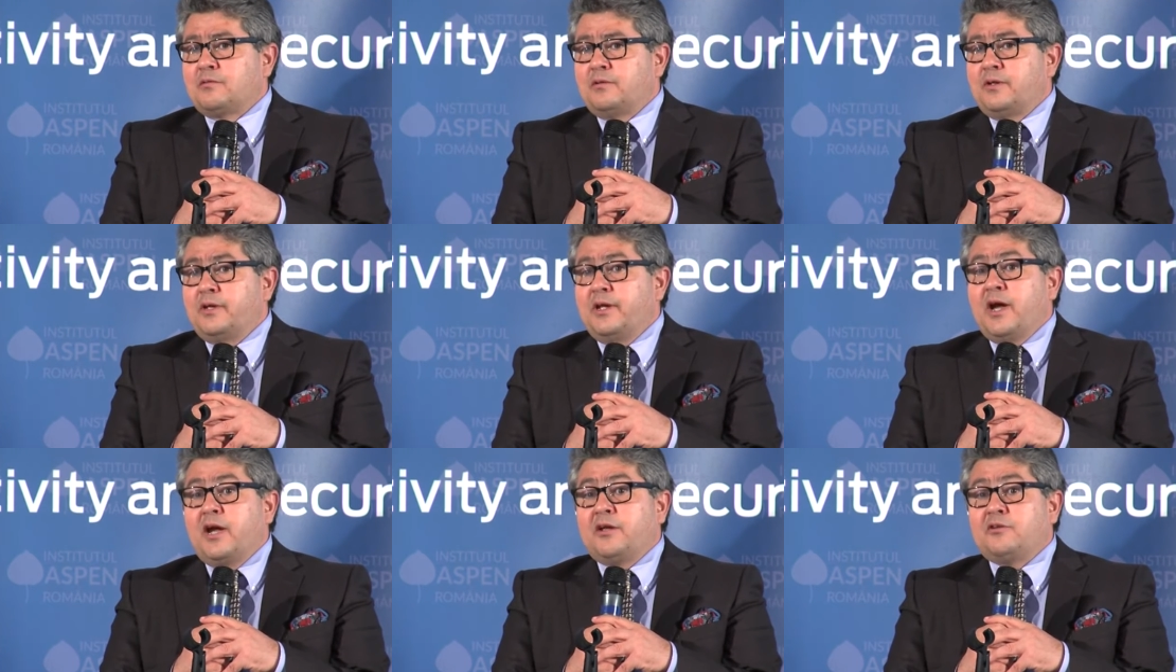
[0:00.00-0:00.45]

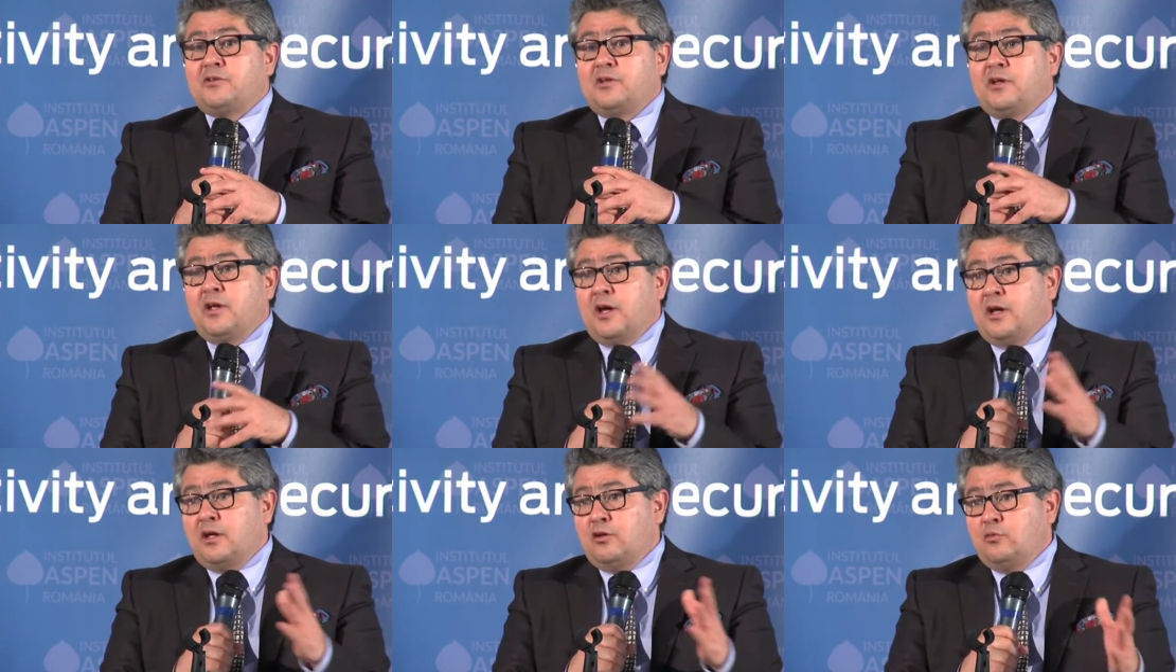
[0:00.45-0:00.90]

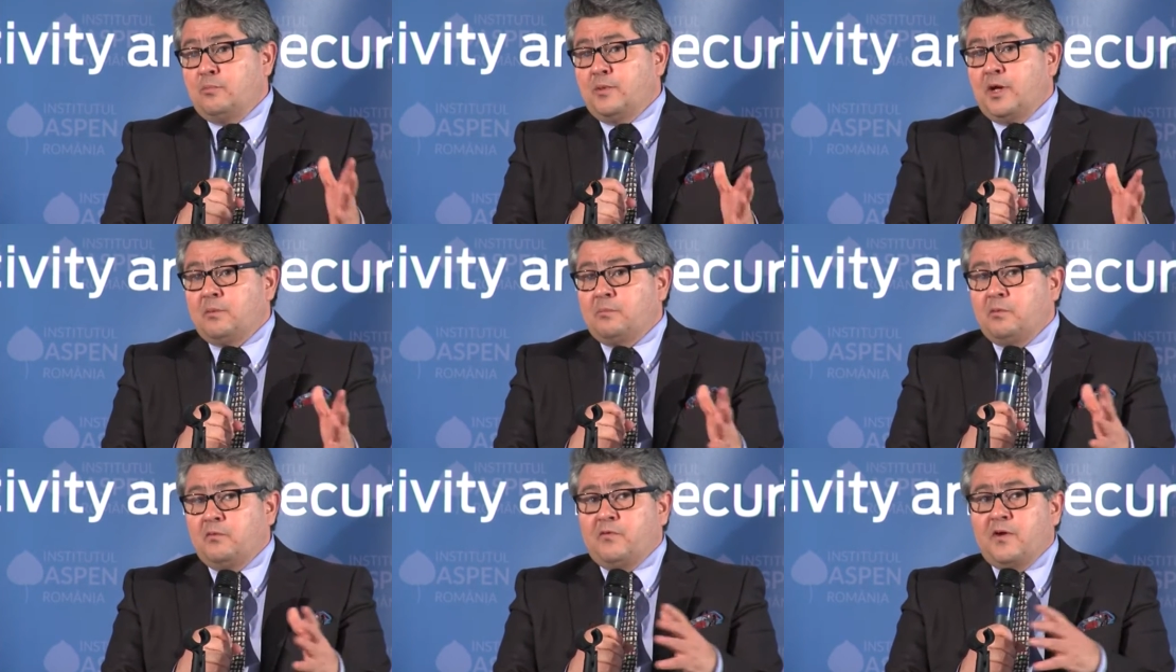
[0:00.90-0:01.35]
EITI, you
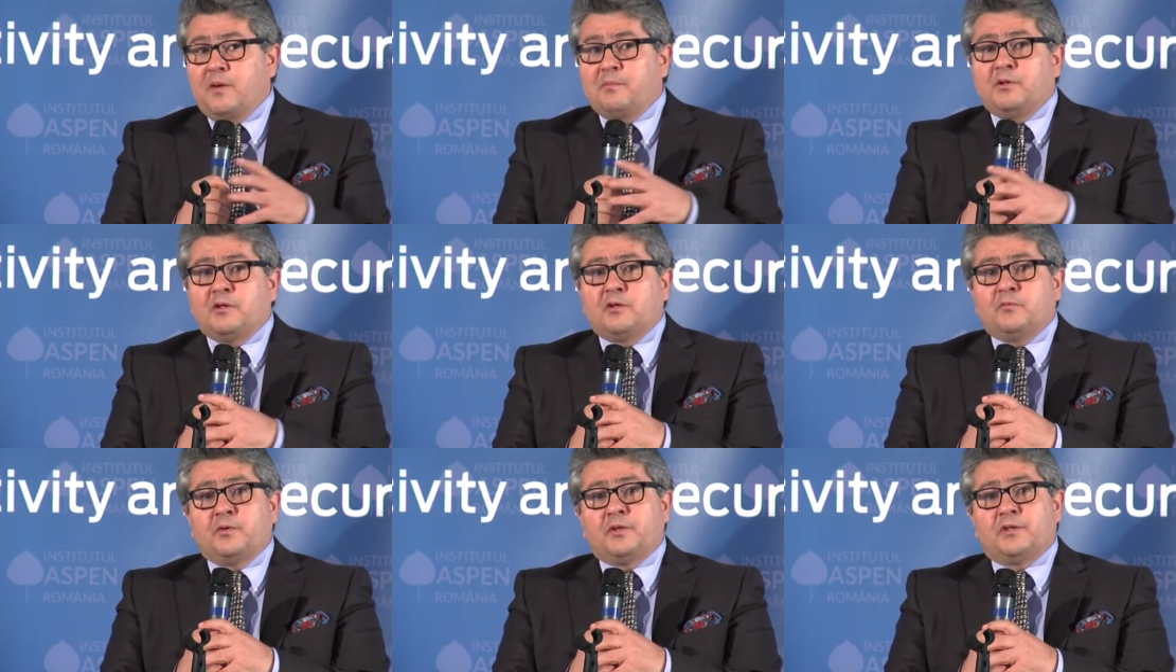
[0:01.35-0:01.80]
might be
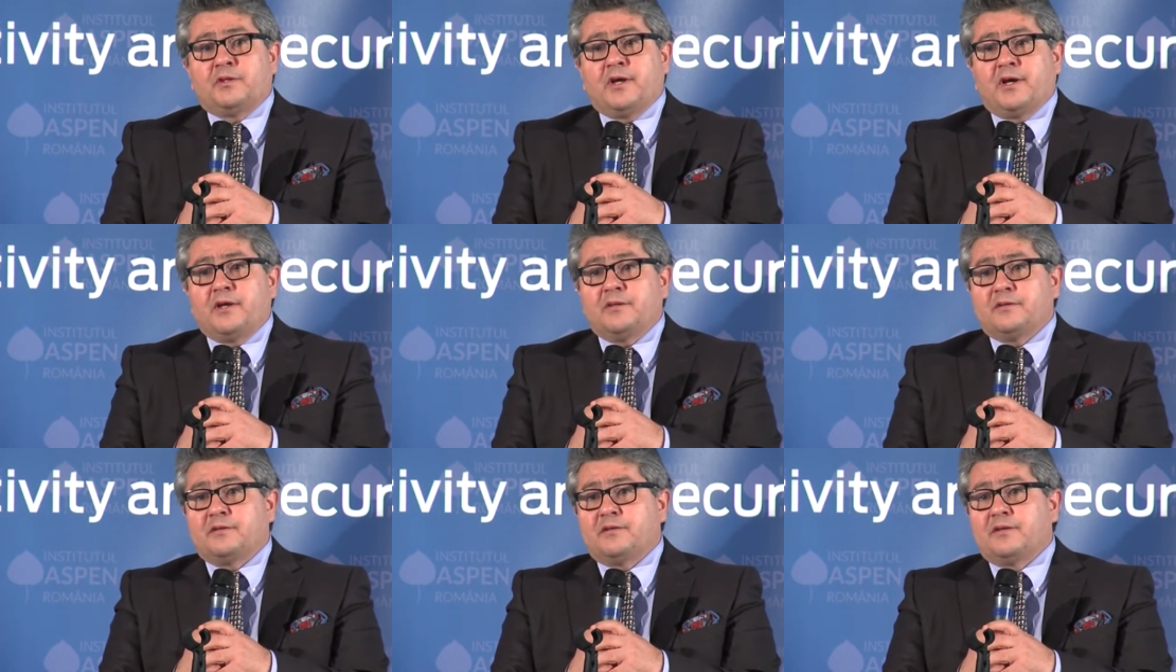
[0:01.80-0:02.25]
familiar with
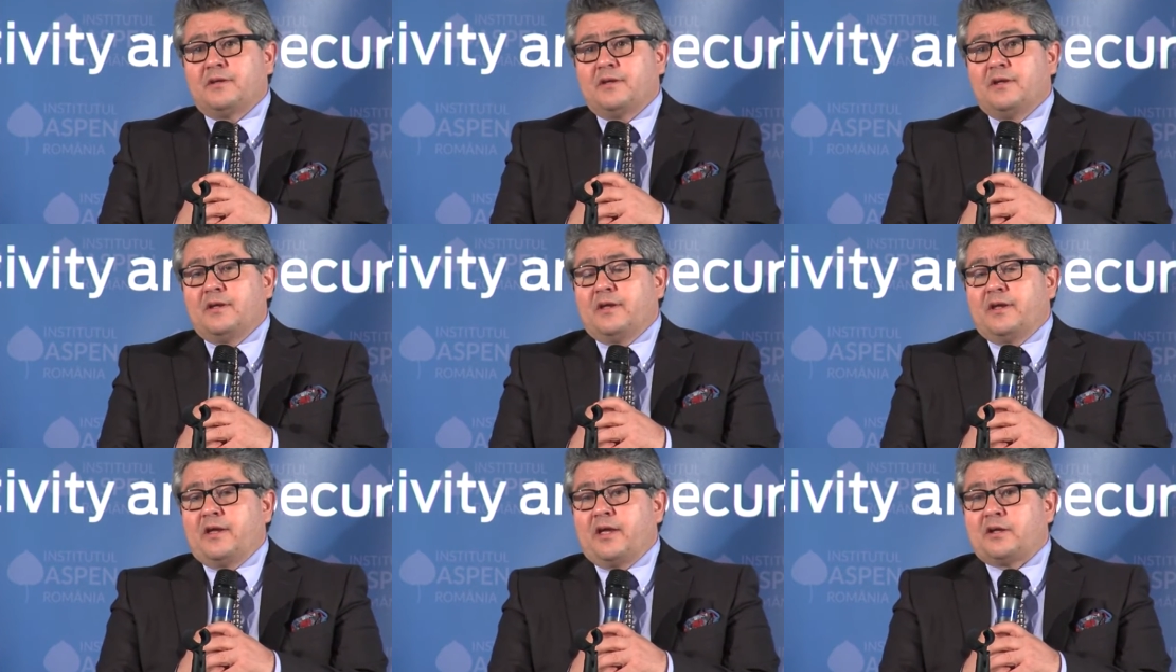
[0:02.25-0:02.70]
that,
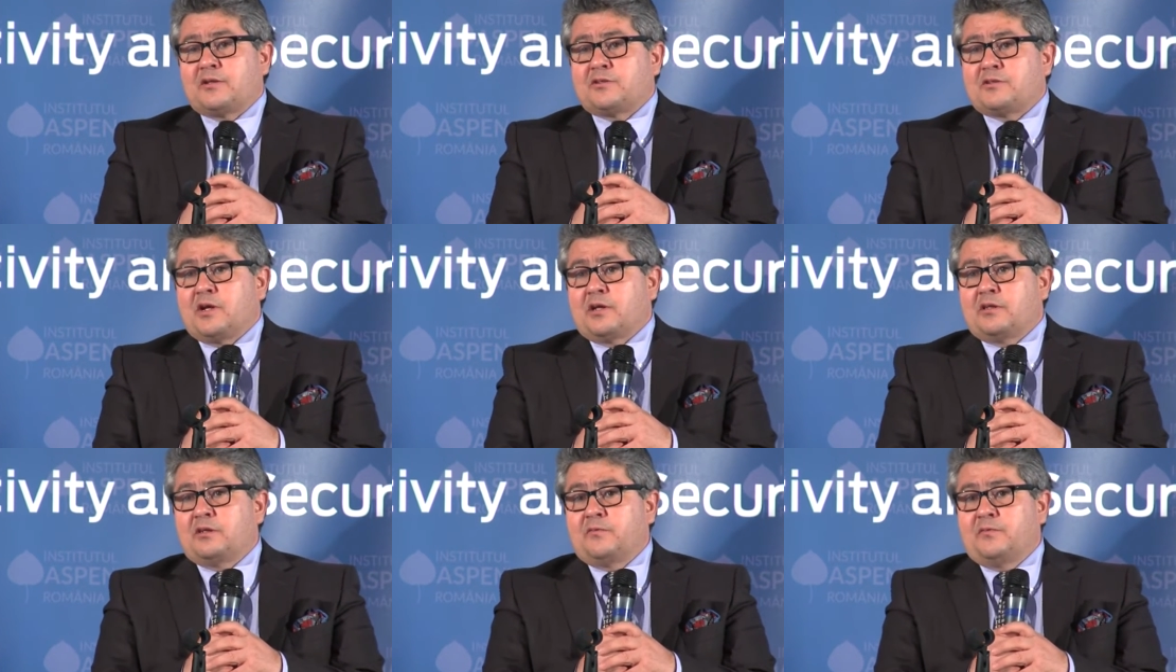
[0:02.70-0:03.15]

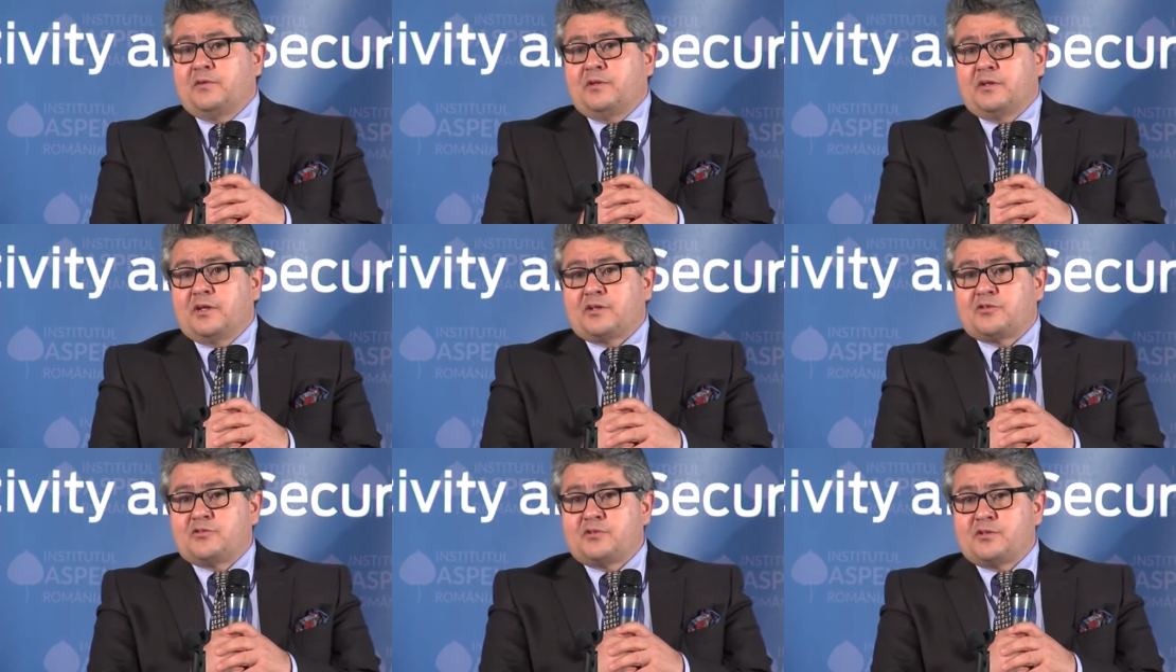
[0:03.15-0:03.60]
Extractive
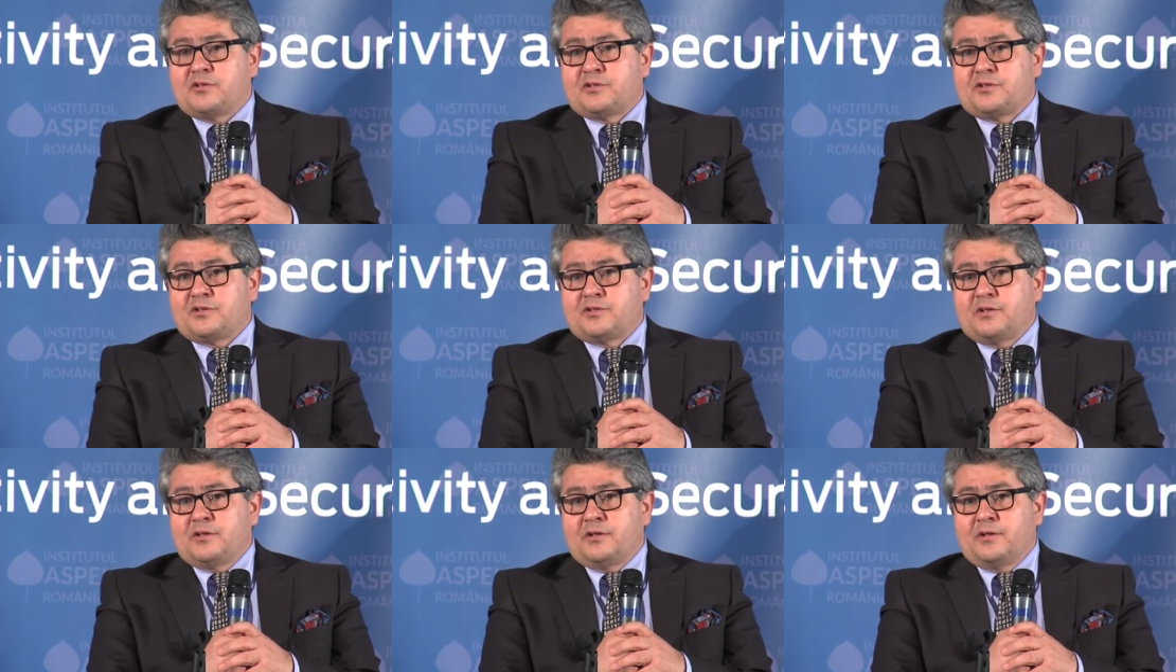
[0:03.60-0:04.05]

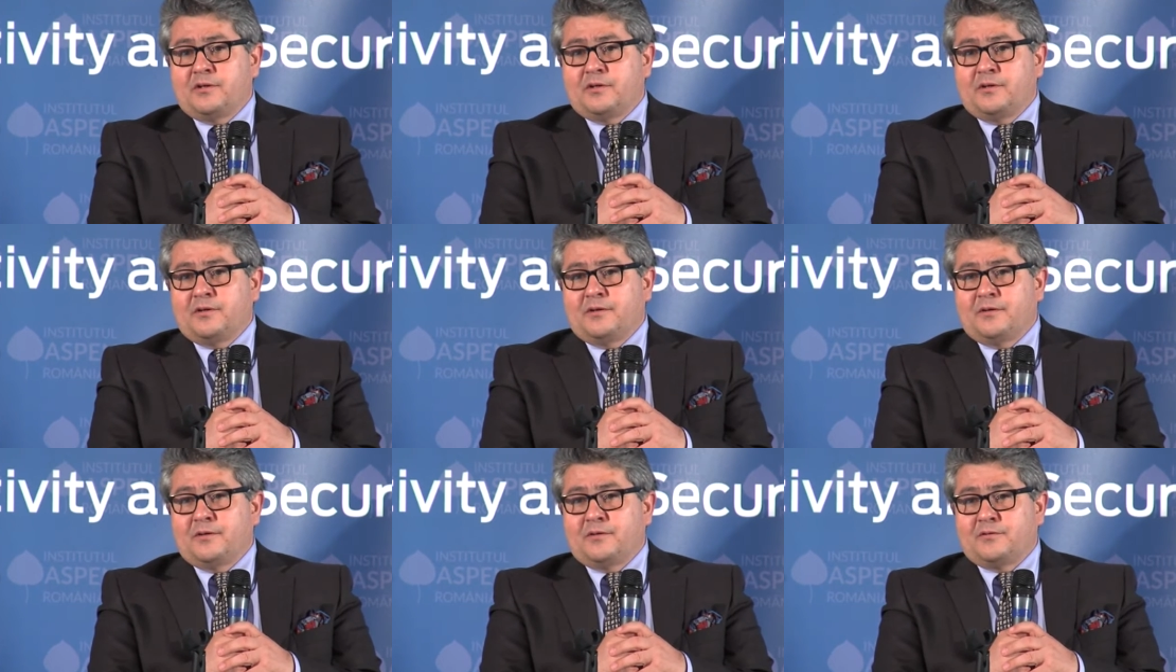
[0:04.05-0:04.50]
Industries
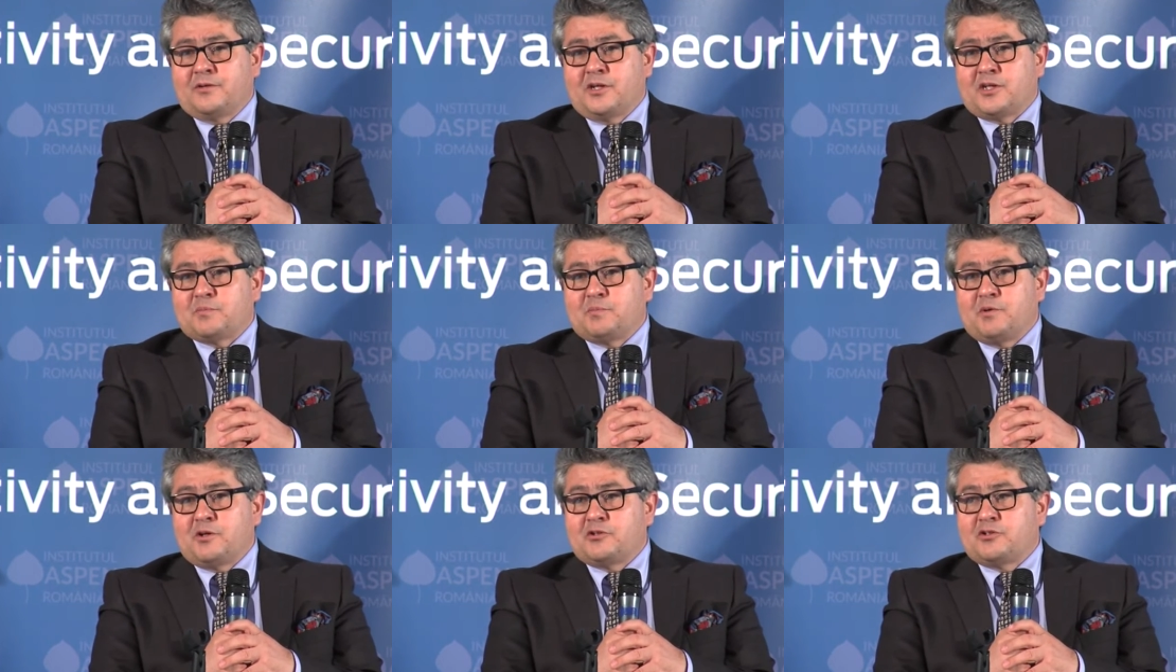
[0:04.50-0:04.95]

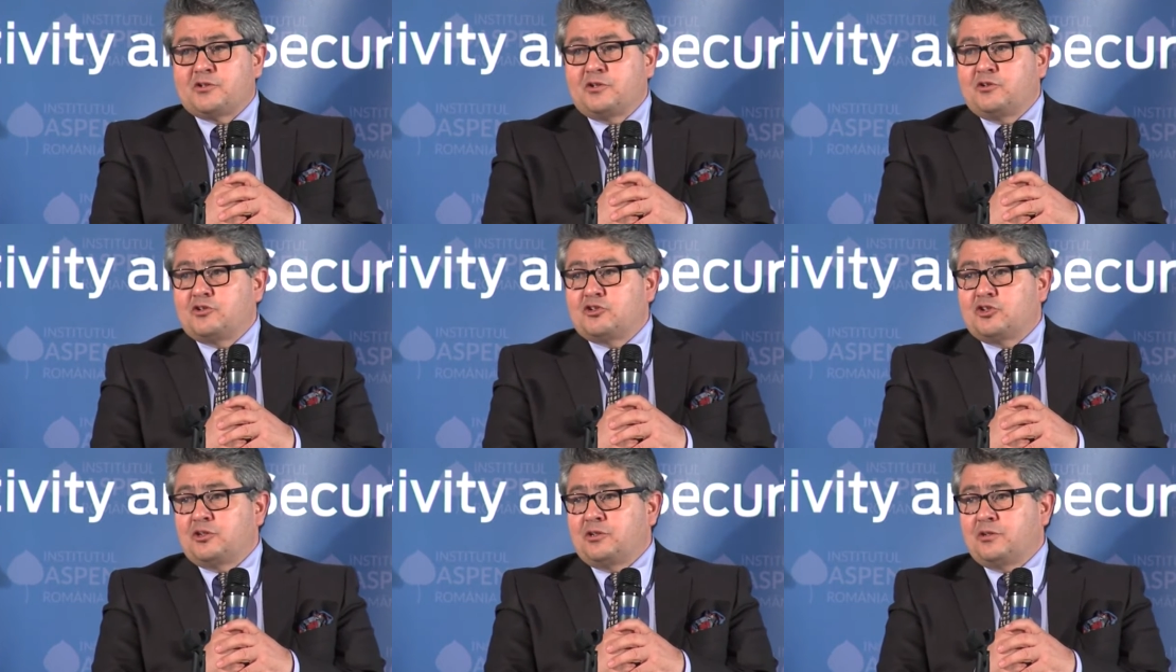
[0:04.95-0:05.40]
Transparency
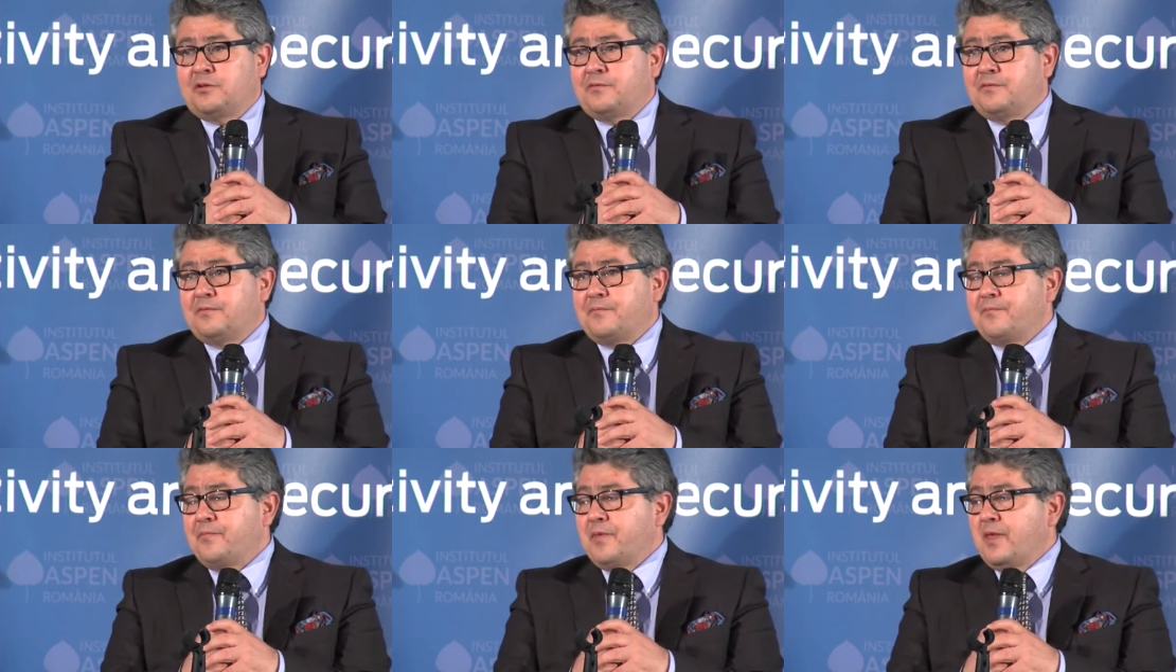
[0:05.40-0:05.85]
Initiative,